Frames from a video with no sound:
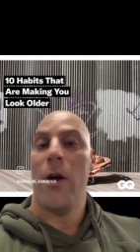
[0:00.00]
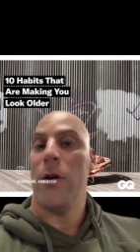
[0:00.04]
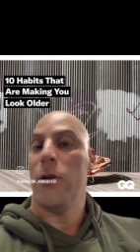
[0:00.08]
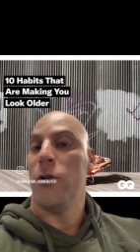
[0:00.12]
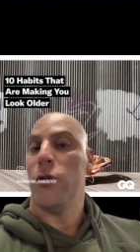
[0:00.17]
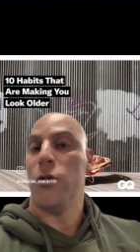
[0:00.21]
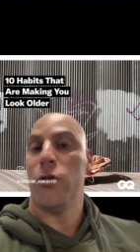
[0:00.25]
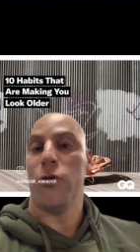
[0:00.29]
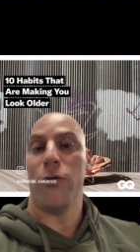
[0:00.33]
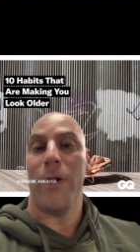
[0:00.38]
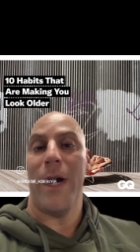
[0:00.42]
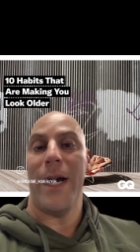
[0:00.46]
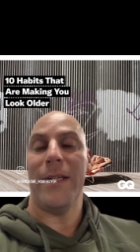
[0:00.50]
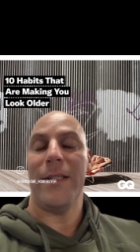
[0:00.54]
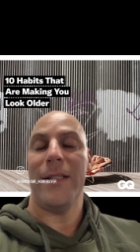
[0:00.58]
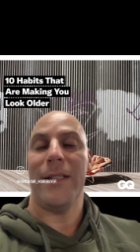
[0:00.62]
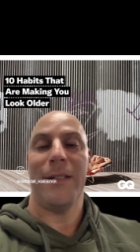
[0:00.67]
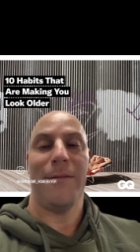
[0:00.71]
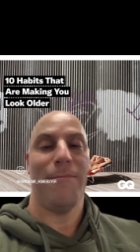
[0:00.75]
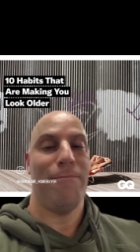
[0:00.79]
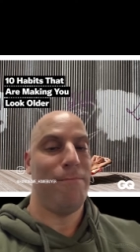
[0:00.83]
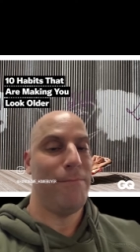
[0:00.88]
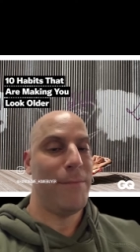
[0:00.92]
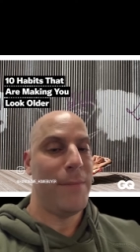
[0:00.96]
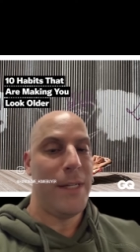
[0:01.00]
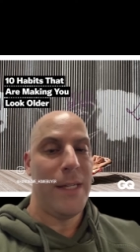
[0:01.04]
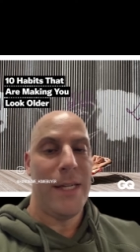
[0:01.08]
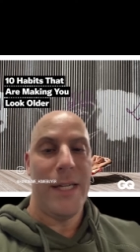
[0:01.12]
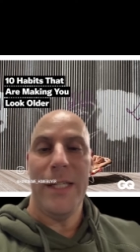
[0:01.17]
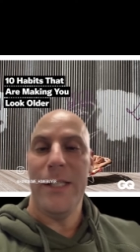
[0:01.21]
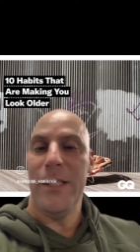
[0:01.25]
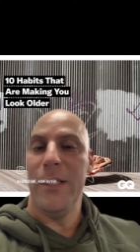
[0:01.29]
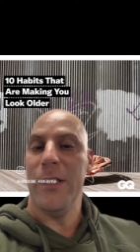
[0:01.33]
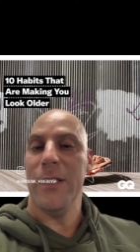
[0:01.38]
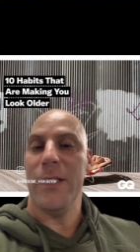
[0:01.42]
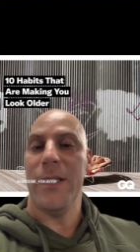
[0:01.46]
Stress,
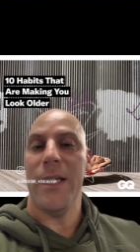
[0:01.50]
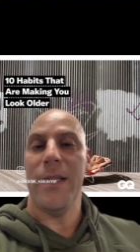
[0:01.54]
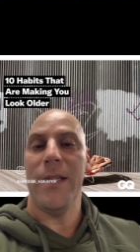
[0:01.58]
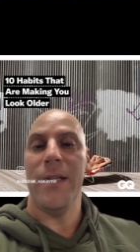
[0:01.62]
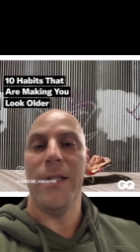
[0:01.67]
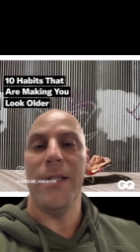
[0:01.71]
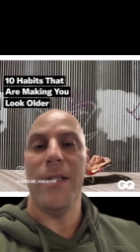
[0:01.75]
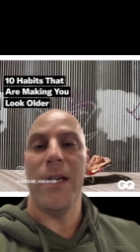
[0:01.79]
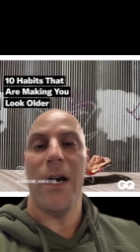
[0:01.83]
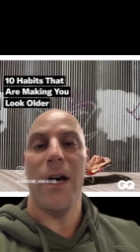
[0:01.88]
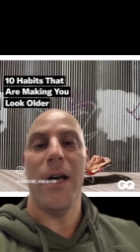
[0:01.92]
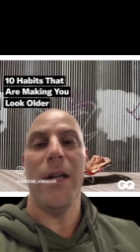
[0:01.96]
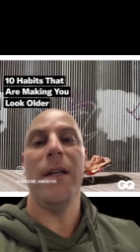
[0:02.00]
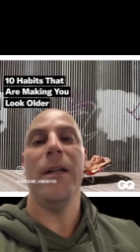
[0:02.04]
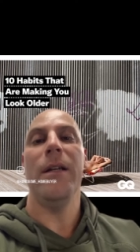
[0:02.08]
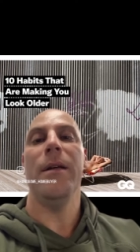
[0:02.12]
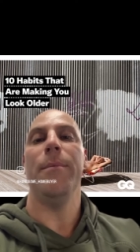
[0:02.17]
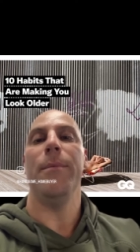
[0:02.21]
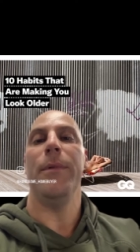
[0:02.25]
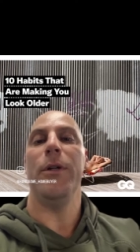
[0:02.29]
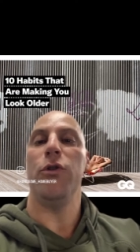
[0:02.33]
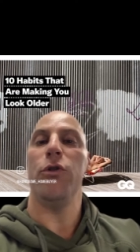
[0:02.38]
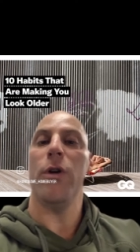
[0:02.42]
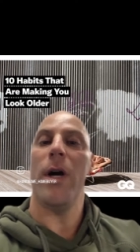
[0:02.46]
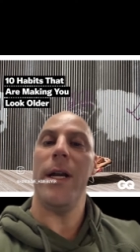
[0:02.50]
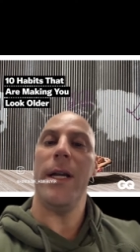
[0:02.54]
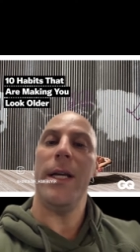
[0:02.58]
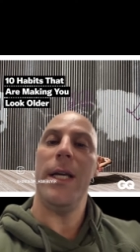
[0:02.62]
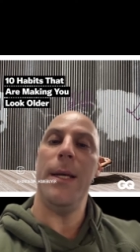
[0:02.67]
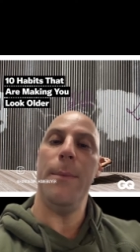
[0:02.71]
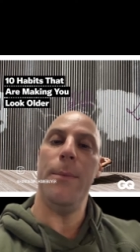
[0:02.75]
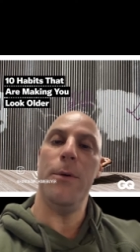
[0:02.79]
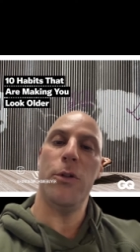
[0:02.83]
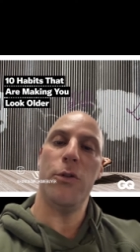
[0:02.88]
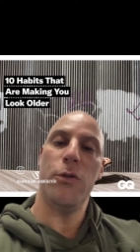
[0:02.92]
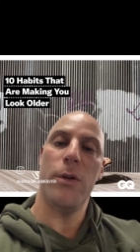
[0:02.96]
easier said than done, but try to
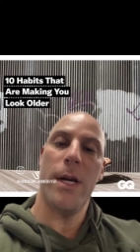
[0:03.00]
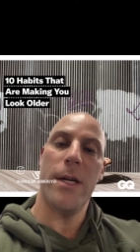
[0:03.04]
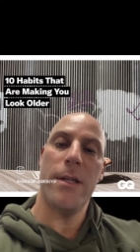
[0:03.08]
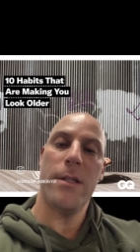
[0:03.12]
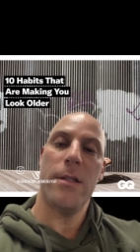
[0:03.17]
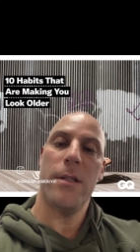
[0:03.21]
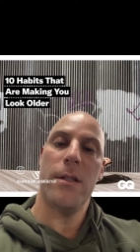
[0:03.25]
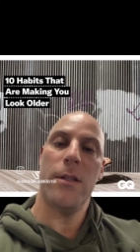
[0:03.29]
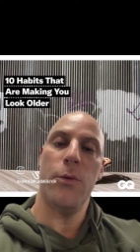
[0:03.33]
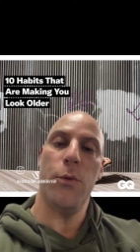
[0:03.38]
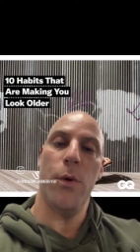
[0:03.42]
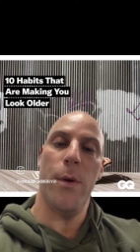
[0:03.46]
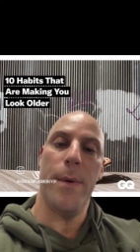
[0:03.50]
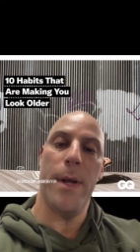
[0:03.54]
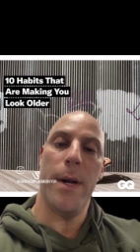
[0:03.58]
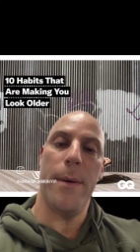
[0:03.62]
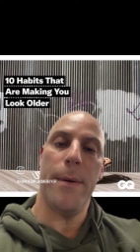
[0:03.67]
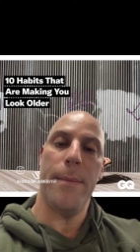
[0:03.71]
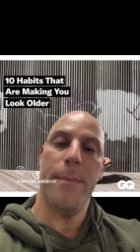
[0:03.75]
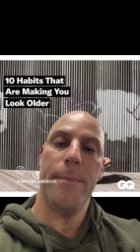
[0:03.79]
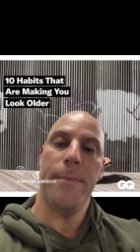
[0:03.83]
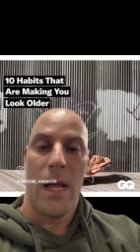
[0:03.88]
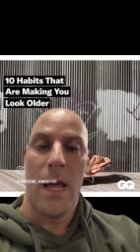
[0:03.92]
keep your stress to a minimum.